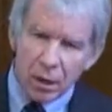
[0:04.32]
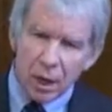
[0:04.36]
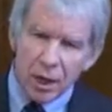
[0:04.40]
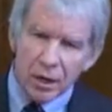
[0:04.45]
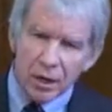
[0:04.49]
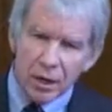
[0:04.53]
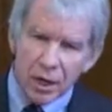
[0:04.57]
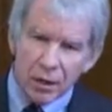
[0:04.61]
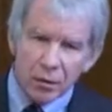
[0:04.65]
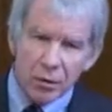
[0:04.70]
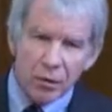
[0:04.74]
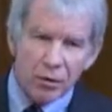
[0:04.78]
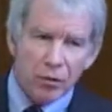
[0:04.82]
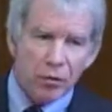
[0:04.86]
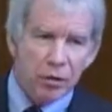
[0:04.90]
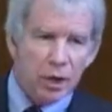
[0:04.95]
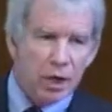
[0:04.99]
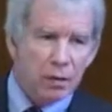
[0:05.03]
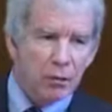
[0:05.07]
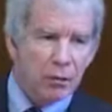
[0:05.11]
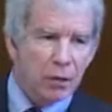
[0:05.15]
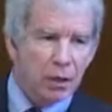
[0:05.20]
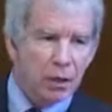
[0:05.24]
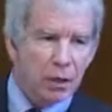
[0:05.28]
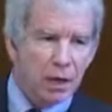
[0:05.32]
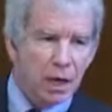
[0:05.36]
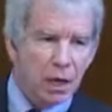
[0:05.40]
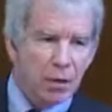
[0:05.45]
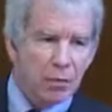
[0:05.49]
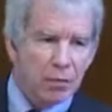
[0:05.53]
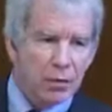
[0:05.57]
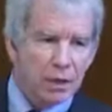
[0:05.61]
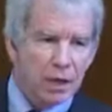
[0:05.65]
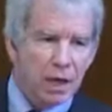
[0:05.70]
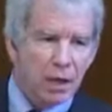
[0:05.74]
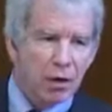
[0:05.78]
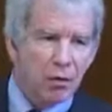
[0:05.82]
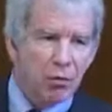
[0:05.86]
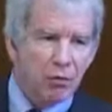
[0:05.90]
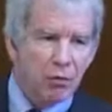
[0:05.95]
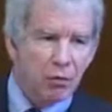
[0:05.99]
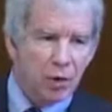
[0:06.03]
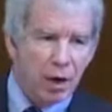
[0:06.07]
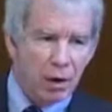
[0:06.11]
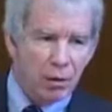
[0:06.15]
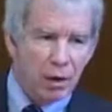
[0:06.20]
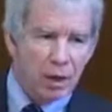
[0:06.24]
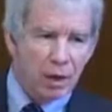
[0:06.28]
Another theme that comes out
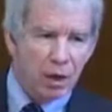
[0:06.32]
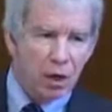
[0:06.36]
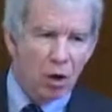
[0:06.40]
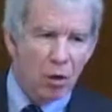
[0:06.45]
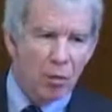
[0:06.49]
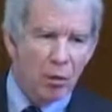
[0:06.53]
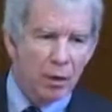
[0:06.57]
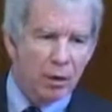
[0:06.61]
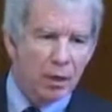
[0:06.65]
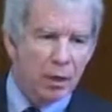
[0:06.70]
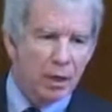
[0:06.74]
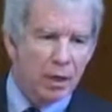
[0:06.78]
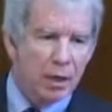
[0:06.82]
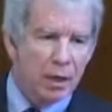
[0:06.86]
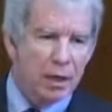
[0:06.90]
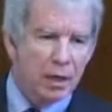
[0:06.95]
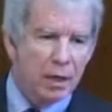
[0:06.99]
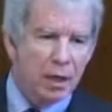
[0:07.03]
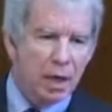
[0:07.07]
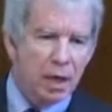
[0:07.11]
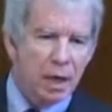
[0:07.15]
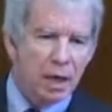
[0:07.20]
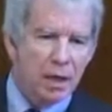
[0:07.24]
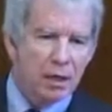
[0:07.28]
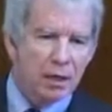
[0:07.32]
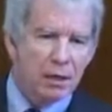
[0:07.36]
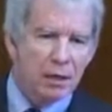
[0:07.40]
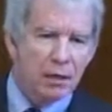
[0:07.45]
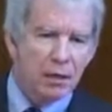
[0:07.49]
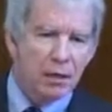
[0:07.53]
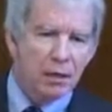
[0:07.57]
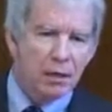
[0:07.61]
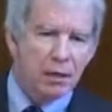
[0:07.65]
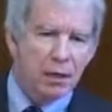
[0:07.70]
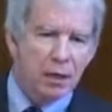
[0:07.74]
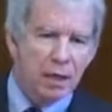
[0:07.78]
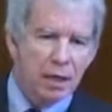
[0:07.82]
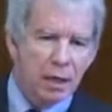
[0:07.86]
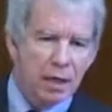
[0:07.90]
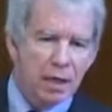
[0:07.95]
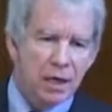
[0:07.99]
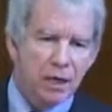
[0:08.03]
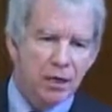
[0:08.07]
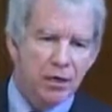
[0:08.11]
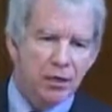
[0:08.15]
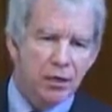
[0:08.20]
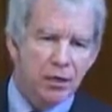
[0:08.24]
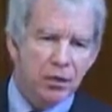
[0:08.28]
very commonly is the
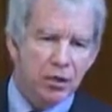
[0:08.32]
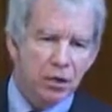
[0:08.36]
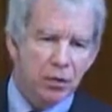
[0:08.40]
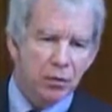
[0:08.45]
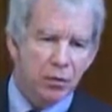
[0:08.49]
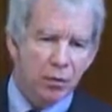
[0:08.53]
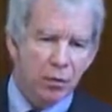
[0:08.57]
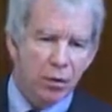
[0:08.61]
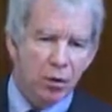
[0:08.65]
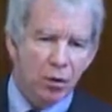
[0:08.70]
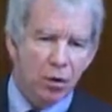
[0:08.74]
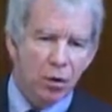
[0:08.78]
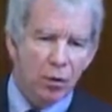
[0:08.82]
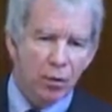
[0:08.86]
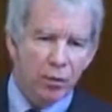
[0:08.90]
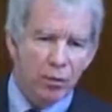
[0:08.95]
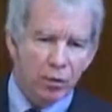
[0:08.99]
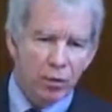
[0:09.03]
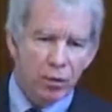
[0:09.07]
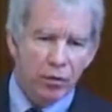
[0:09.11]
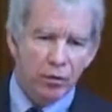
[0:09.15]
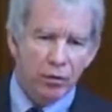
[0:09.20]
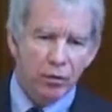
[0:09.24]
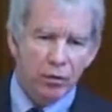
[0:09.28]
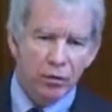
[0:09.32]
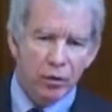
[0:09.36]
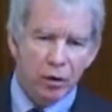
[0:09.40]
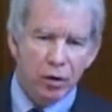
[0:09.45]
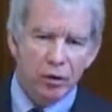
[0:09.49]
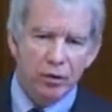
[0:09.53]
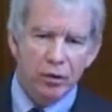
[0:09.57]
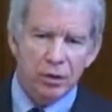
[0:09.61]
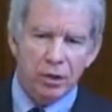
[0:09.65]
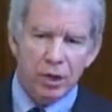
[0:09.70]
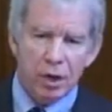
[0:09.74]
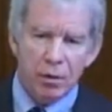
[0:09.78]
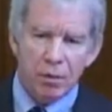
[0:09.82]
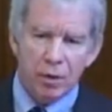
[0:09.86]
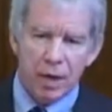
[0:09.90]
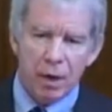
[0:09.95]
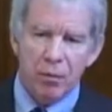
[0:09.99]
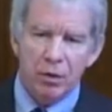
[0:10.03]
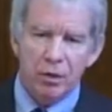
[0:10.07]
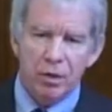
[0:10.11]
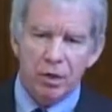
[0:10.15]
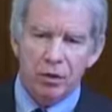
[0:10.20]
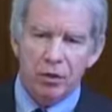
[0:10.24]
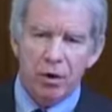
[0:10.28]
need to support proof of concept
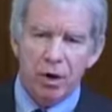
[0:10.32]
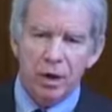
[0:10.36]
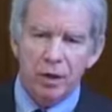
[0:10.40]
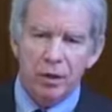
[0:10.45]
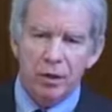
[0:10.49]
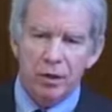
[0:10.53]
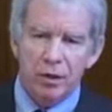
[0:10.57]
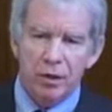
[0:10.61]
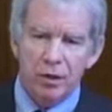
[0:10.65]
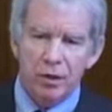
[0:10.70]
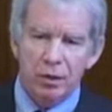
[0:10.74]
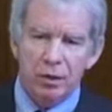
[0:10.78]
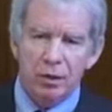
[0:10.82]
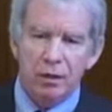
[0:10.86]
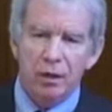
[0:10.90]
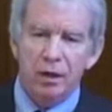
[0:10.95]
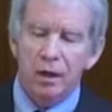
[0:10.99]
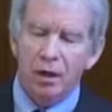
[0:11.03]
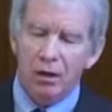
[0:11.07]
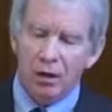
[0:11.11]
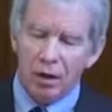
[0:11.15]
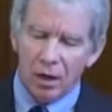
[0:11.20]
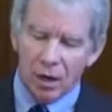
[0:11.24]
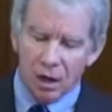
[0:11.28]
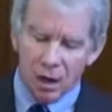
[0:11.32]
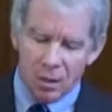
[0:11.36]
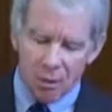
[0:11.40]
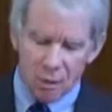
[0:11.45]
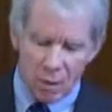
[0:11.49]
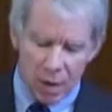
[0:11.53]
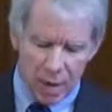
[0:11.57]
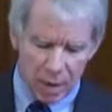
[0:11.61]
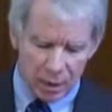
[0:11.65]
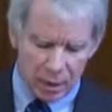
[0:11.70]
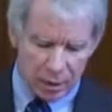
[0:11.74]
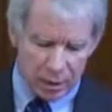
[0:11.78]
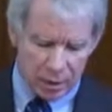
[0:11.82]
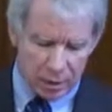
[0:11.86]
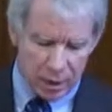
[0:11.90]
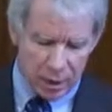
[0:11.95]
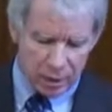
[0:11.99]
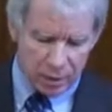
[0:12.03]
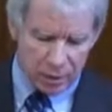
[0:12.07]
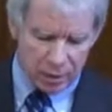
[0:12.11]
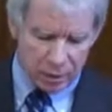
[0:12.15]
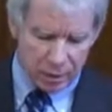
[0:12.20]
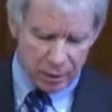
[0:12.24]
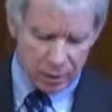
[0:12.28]
demonstrators, and I'll come back to
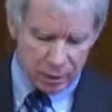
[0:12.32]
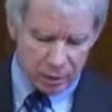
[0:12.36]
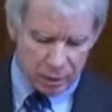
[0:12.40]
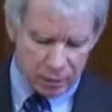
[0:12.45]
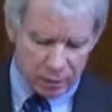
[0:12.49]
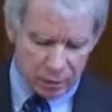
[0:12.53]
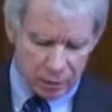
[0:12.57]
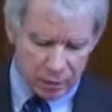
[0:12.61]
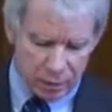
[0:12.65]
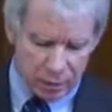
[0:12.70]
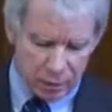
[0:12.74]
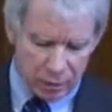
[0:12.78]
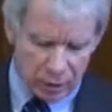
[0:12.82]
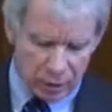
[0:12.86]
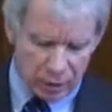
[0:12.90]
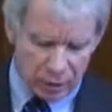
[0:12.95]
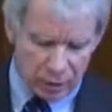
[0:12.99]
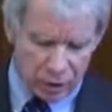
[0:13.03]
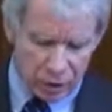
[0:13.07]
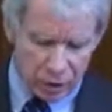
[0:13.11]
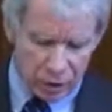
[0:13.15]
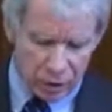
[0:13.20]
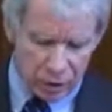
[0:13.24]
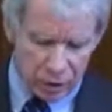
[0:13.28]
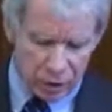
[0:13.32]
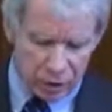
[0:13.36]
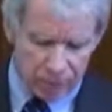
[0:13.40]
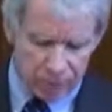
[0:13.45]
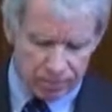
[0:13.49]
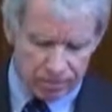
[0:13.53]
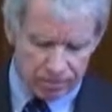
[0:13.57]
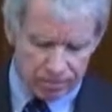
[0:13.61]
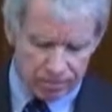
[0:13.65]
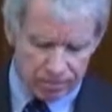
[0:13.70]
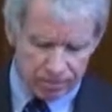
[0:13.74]
that later in the presentation.